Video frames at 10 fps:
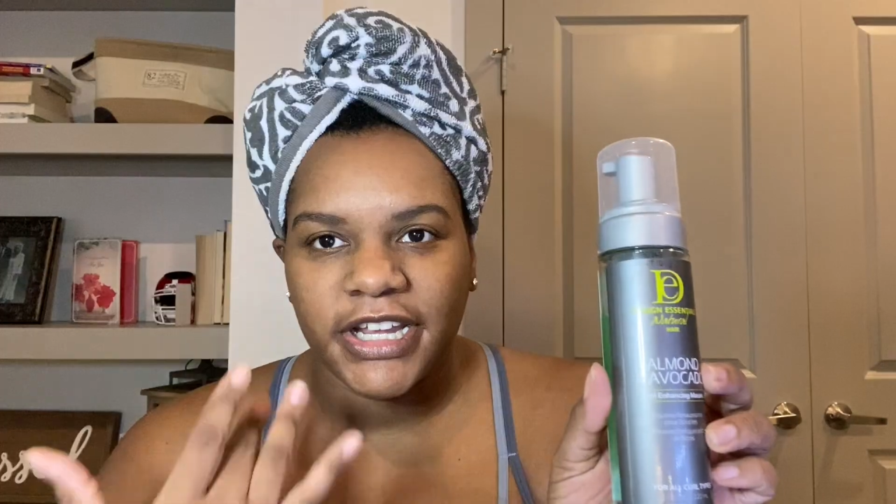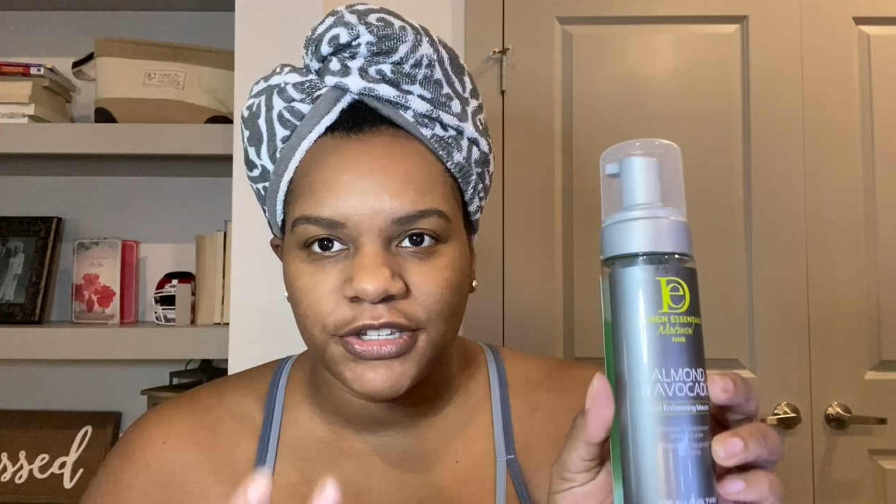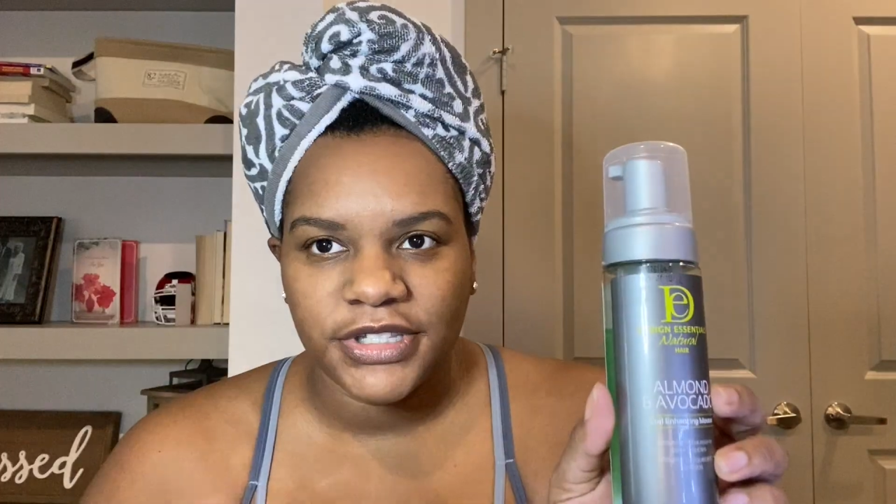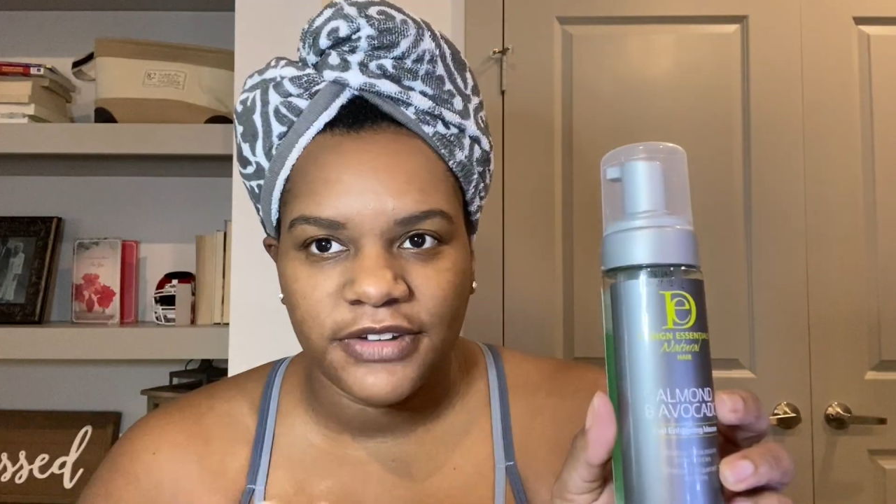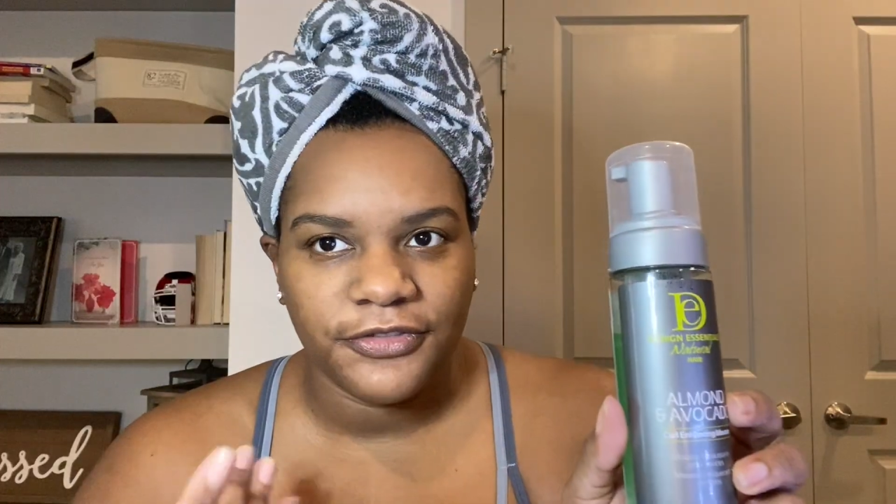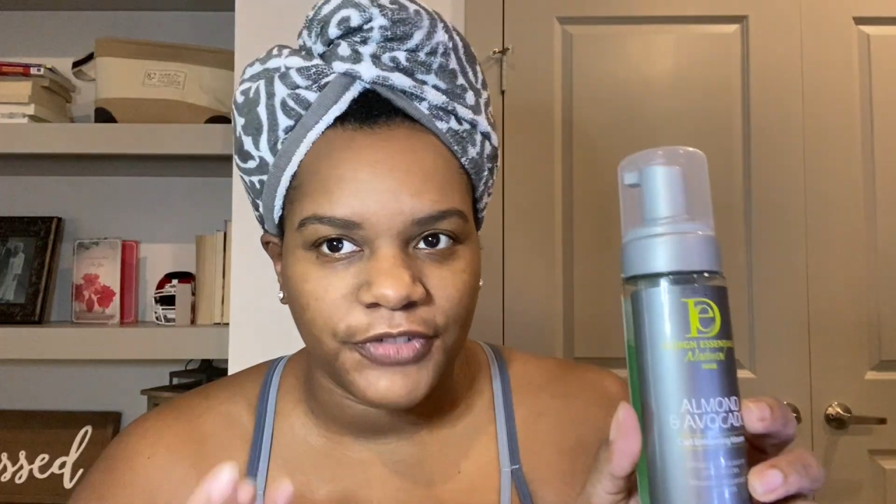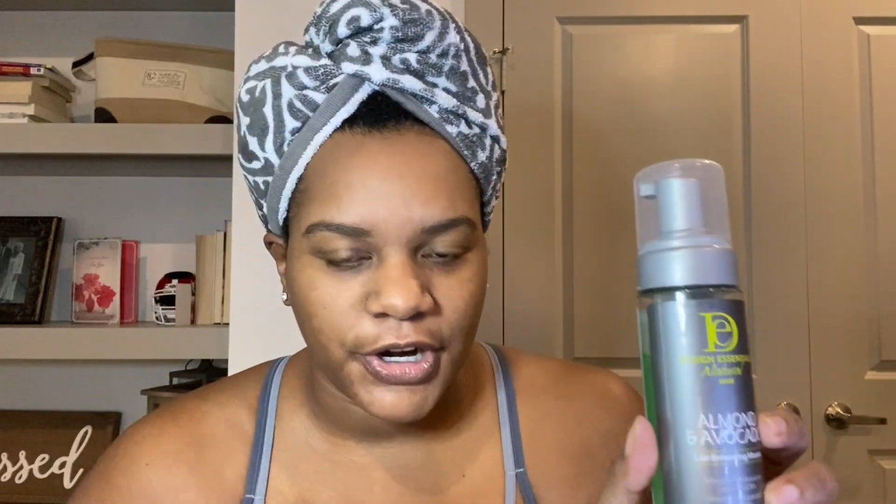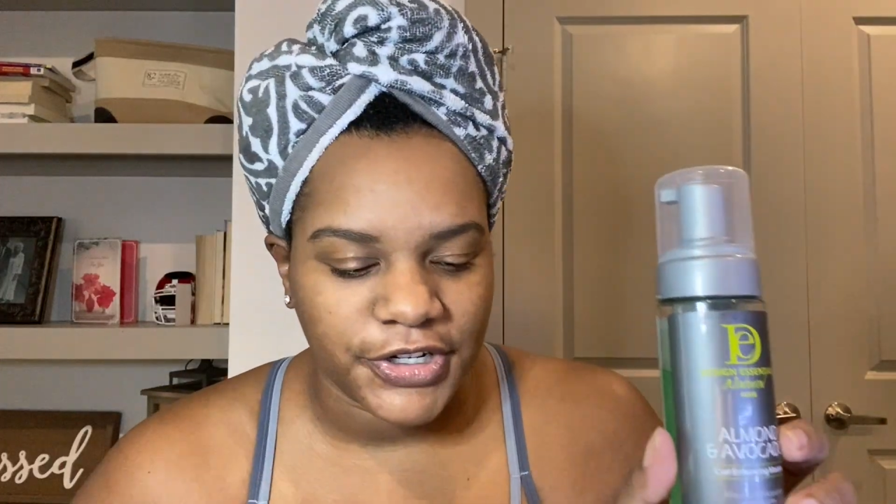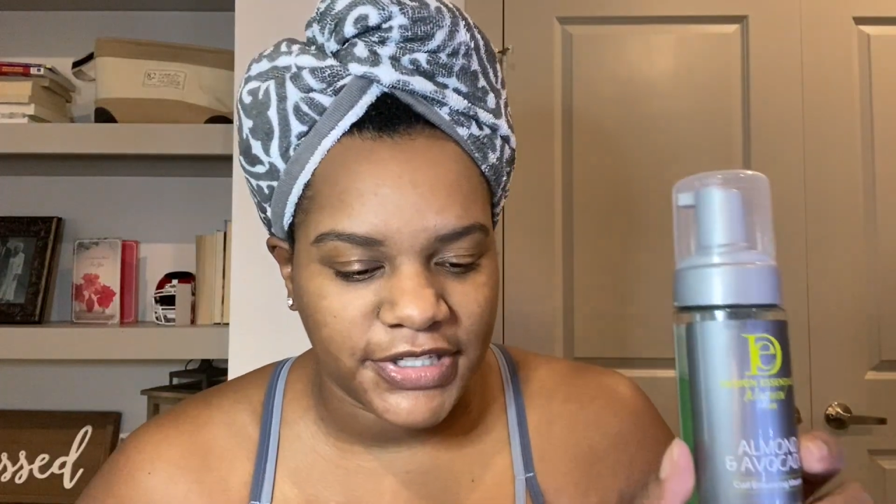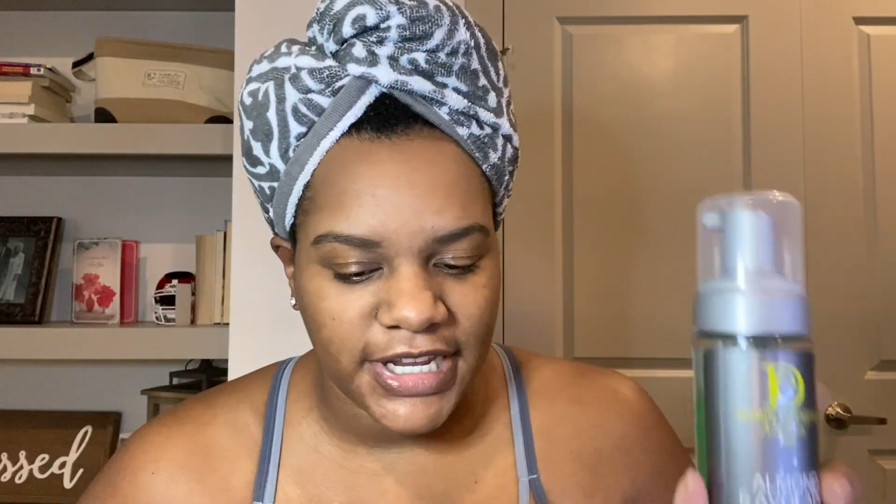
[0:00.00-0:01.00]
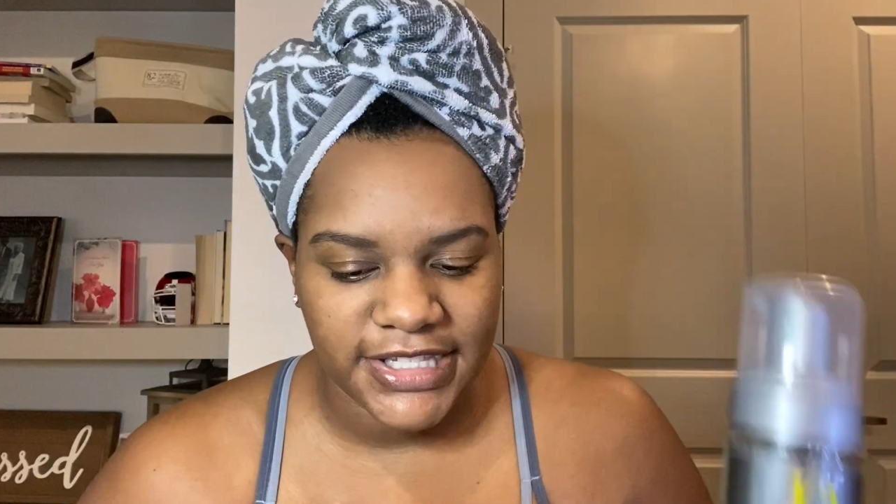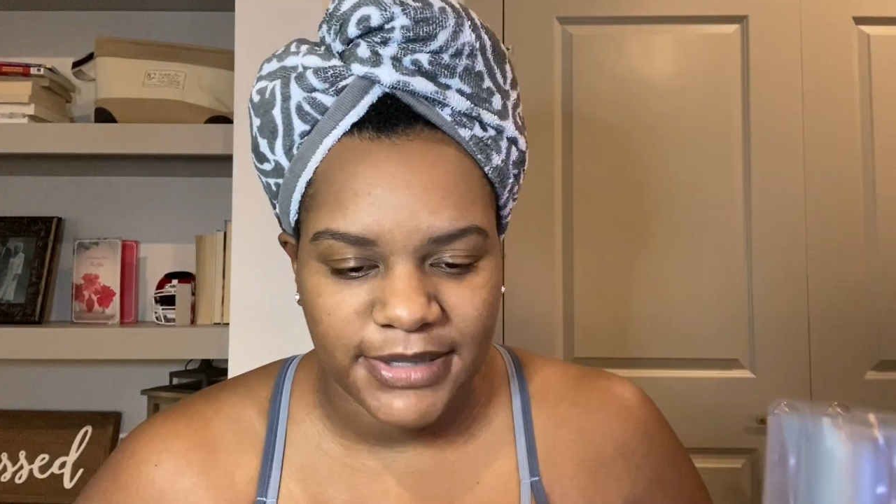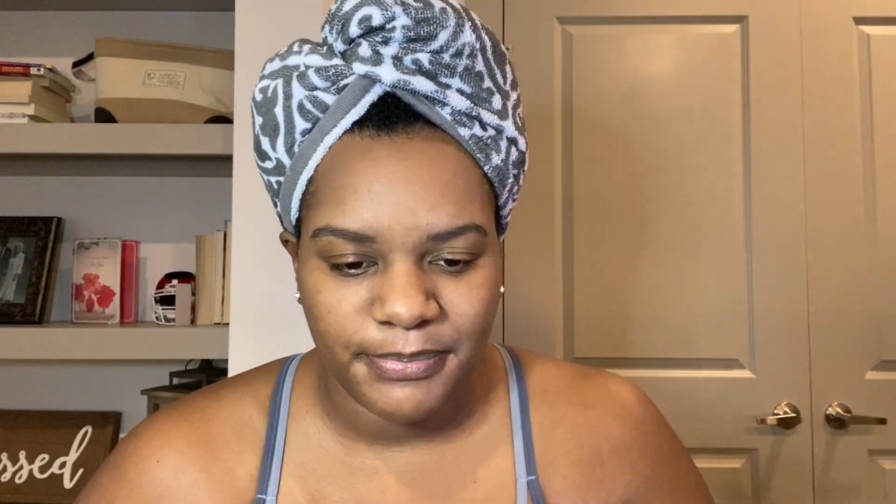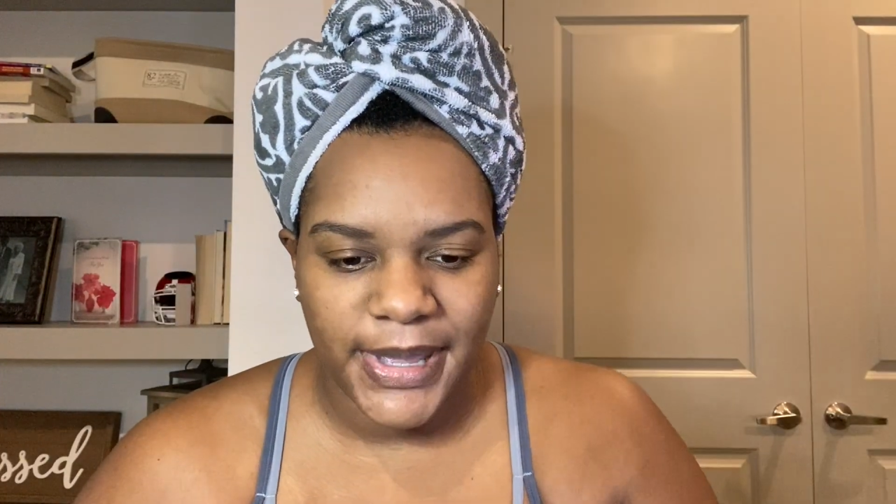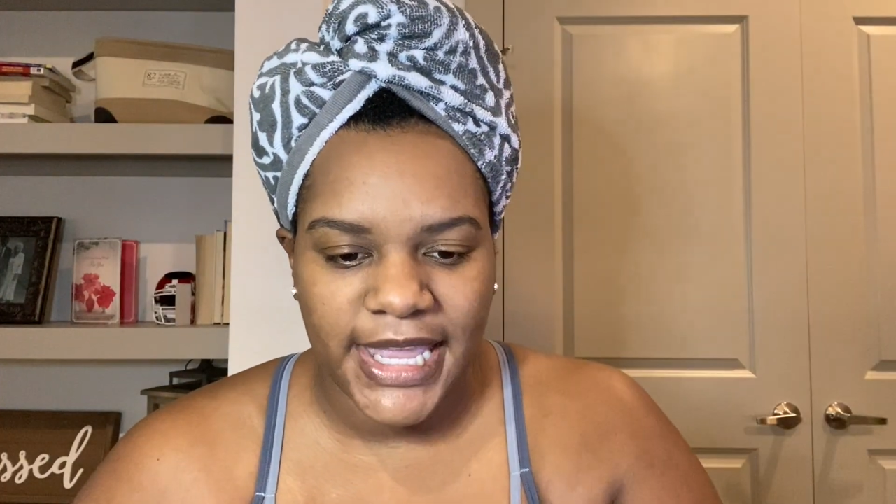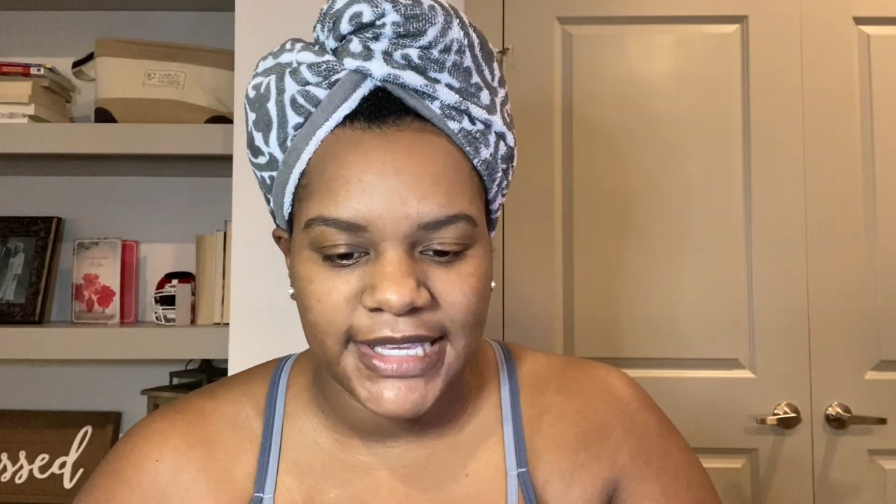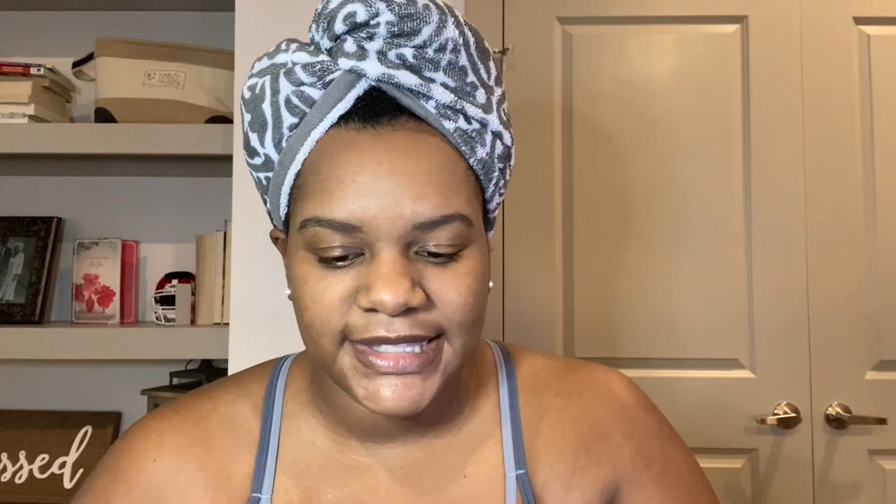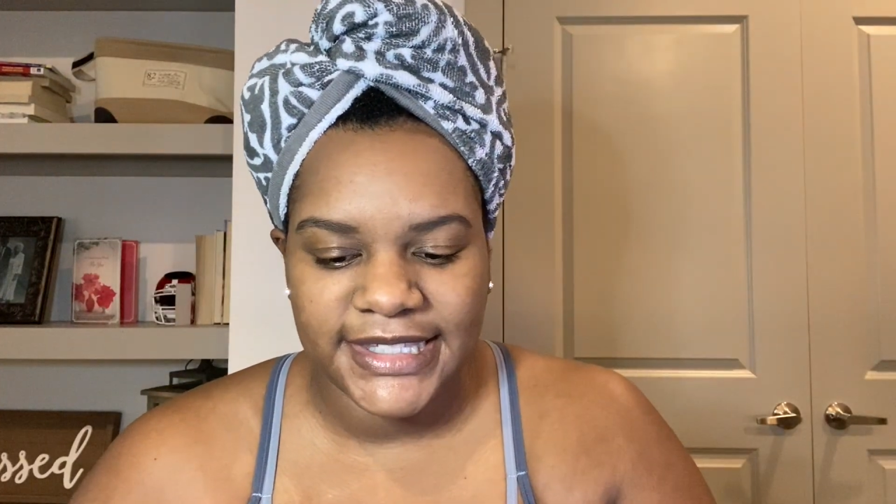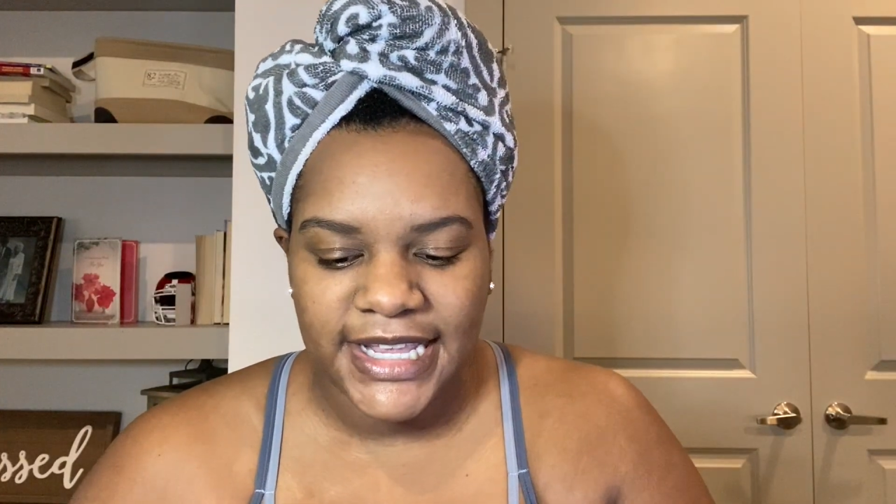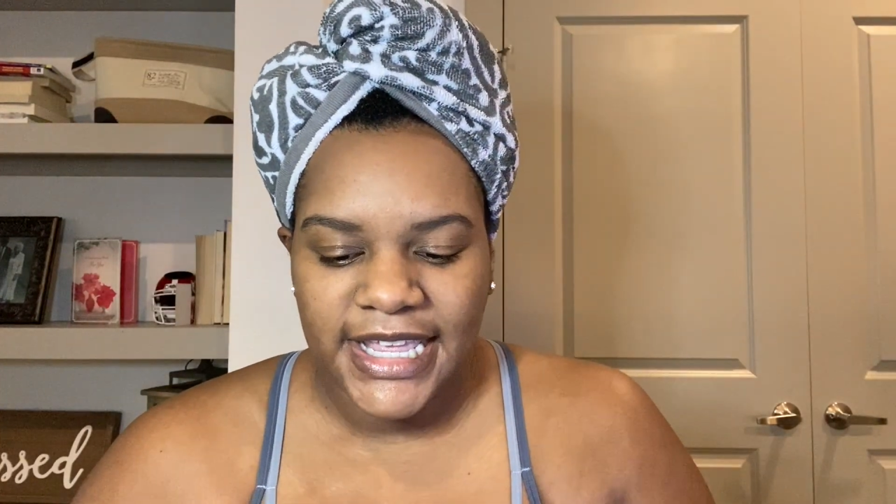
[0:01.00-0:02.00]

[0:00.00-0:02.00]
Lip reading: I use it first as the base.